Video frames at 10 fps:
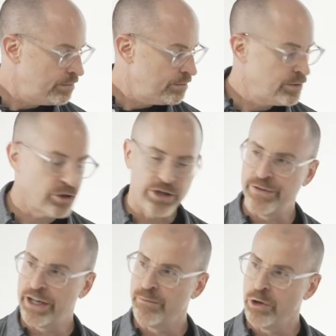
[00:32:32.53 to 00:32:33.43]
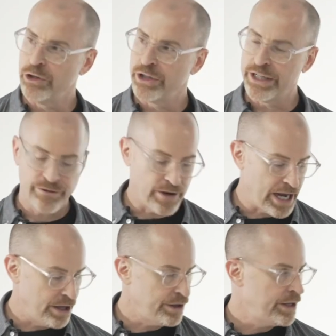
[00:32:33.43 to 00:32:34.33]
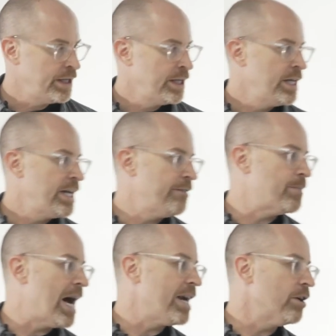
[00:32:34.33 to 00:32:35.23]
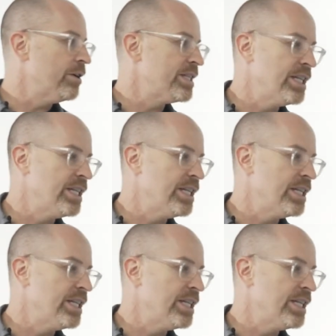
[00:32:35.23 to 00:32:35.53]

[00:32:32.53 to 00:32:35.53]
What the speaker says: certificate of merger gets filed. If buyer is in a